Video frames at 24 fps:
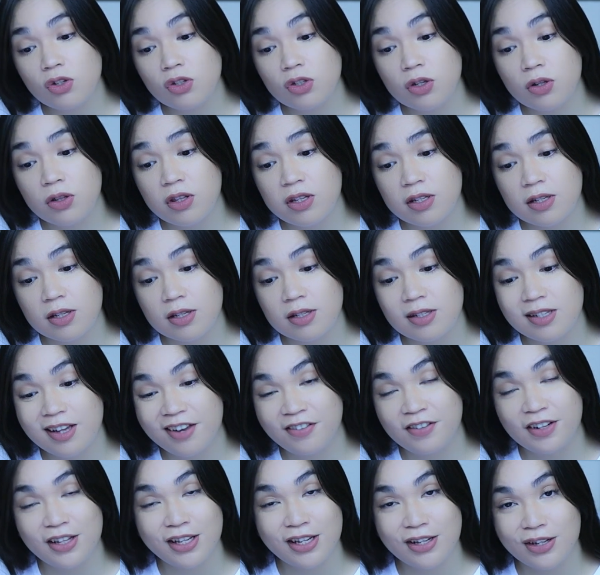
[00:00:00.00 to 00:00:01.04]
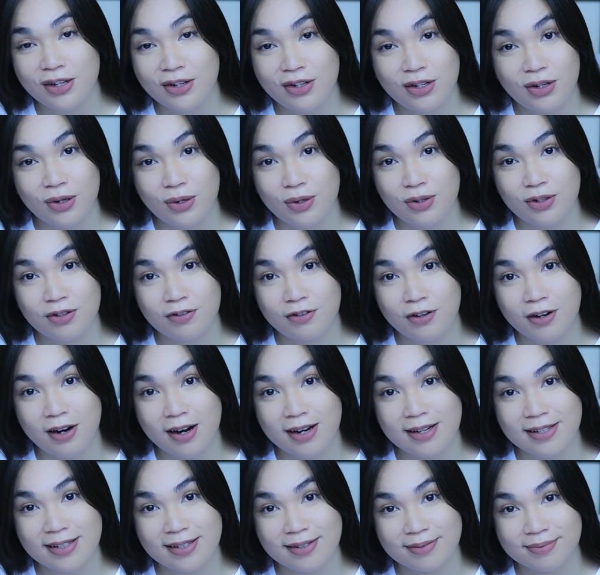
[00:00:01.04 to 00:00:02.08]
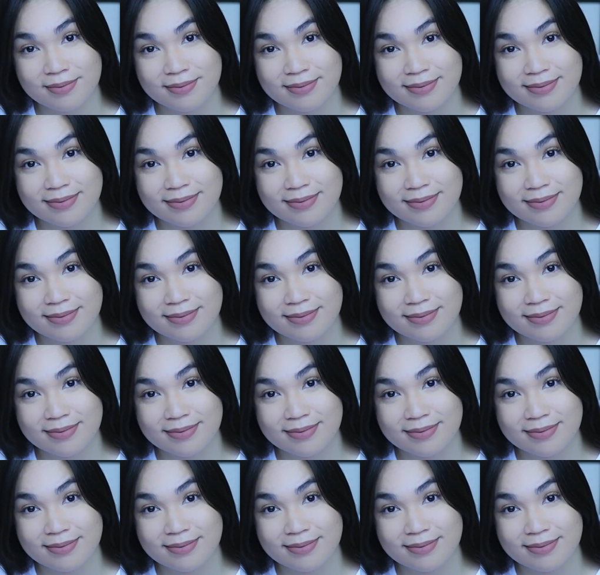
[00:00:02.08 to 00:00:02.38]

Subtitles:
so this is definitely good news for us.